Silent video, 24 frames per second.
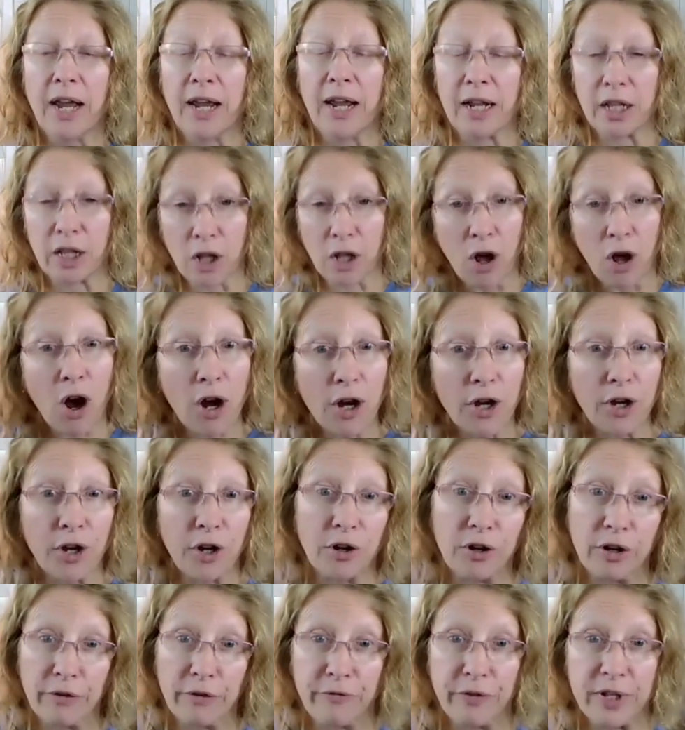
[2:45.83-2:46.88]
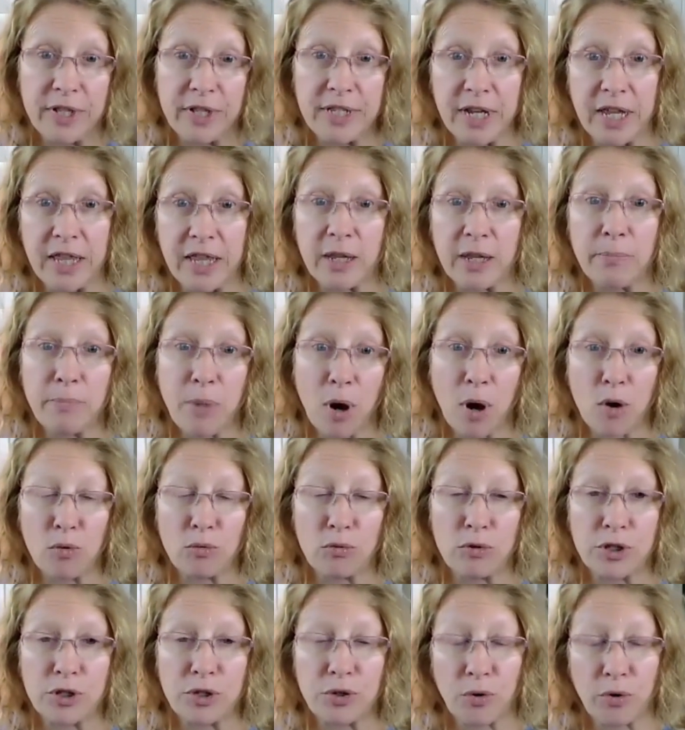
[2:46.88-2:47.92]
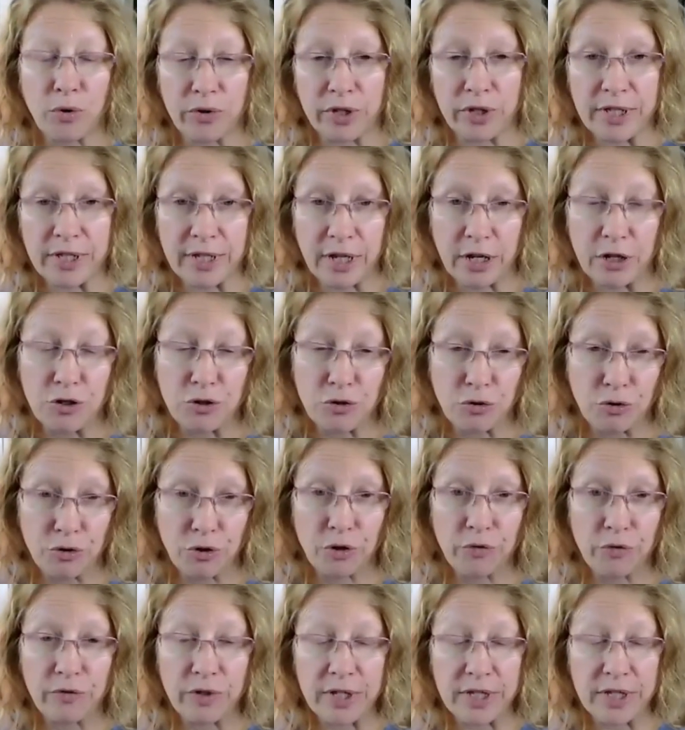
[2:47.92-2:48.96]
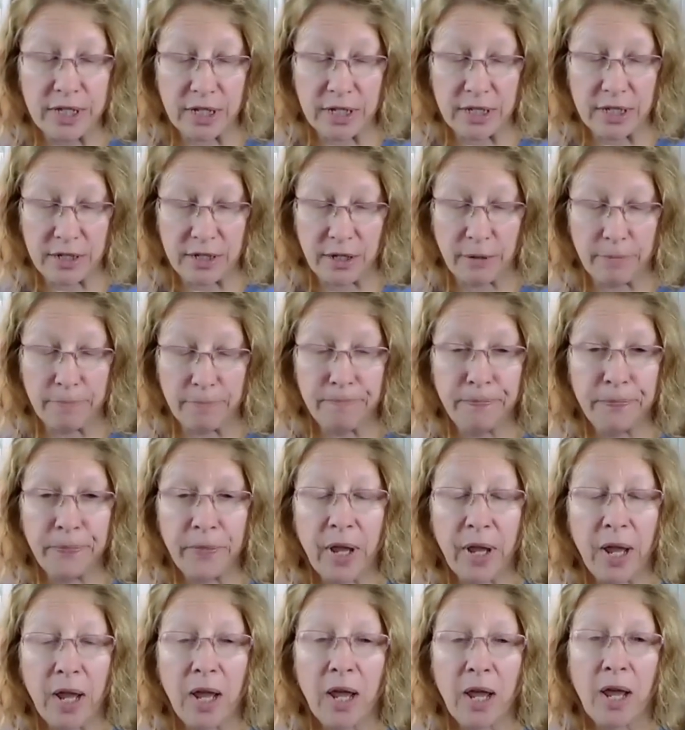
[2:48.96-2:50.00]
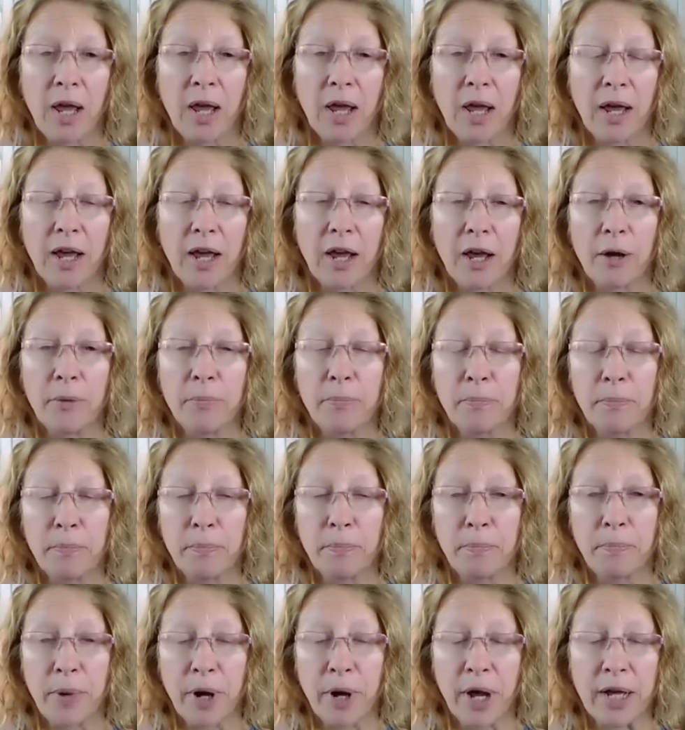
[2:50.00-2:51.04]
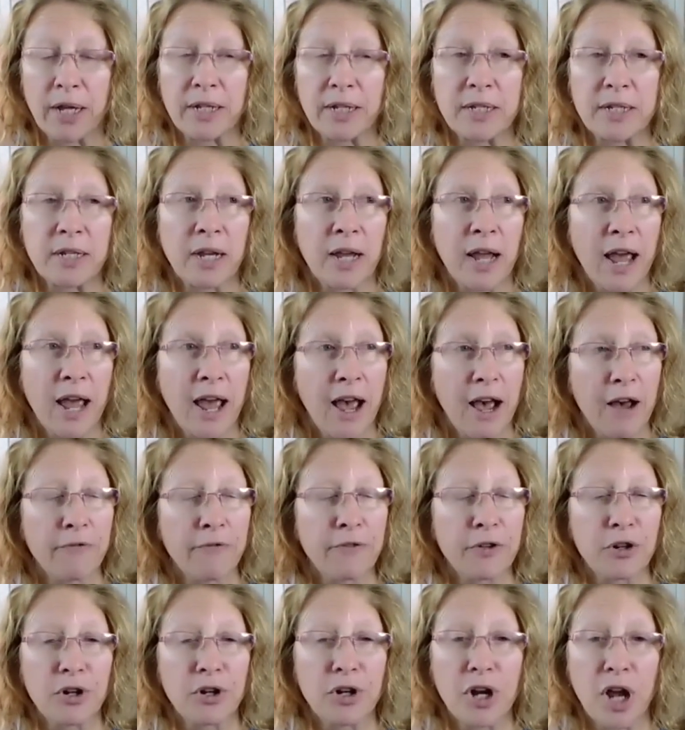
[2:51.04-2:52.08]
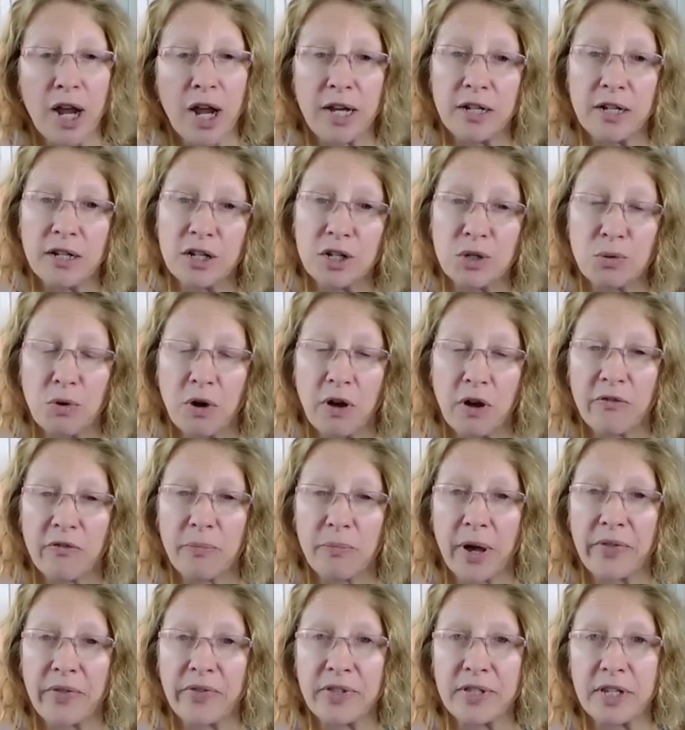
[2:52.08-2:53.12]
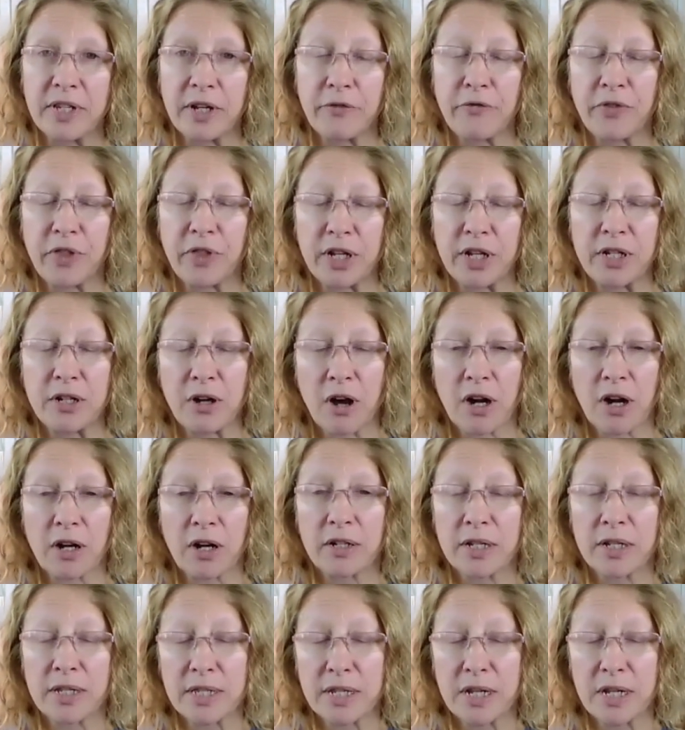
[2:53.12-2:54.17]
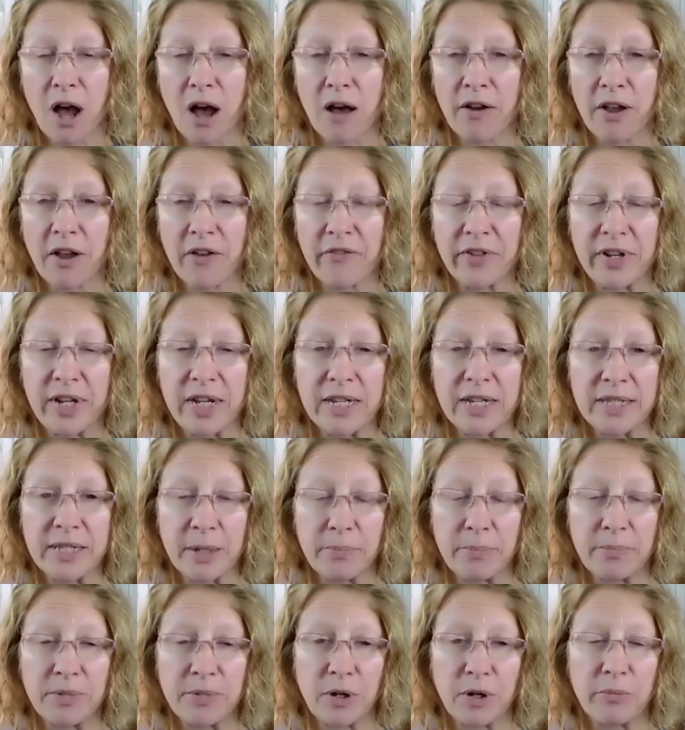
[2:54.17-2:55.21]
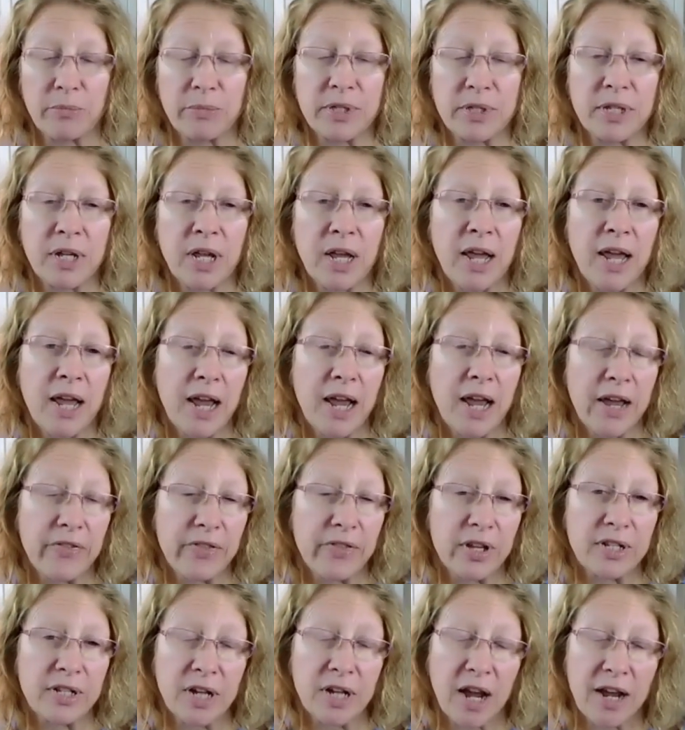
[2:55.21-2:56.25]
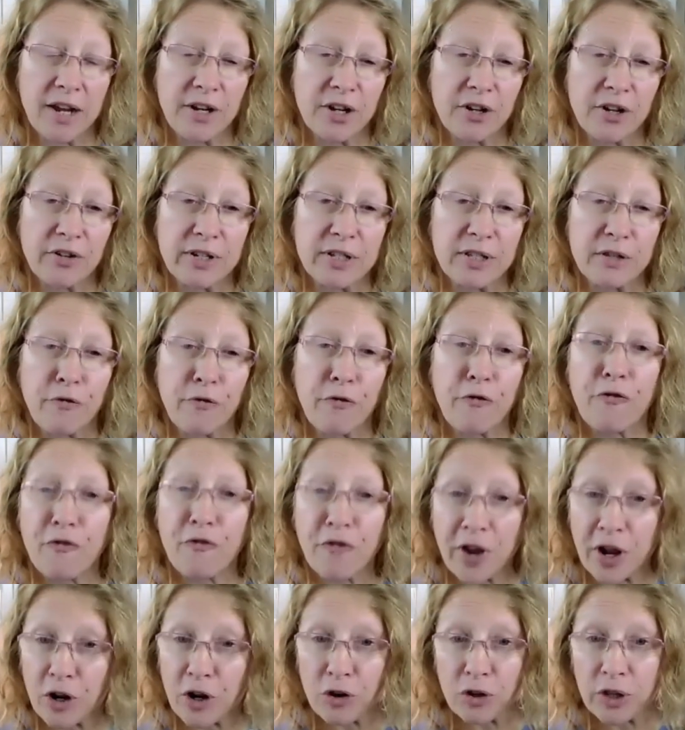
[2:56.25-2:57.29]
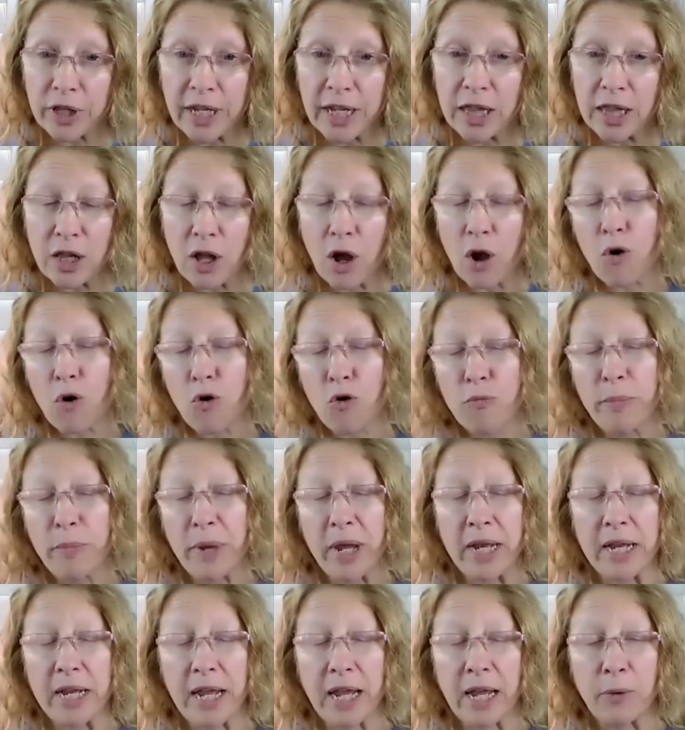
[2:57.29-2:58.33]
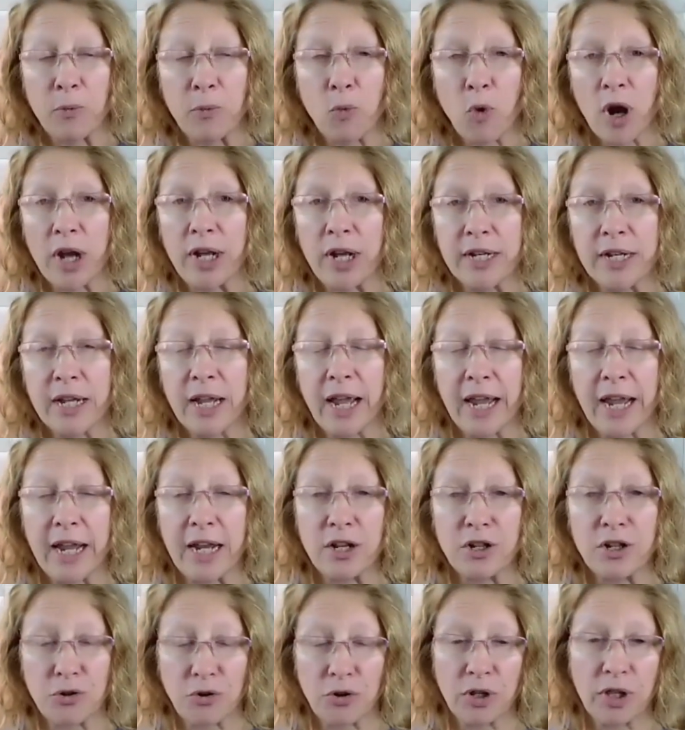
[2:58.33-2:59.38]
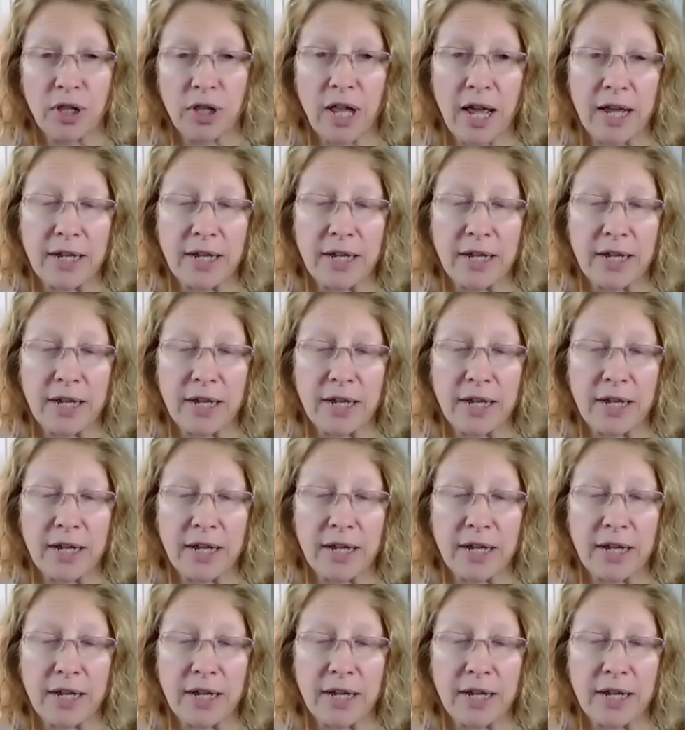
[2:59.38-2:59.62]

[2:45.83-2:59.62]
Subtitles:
and longer if it's in the bones or the central nervous system. But after 9 to 12 months, if the dog does not have any symptoms and the titer is fairly low, meaning 1 to 8 or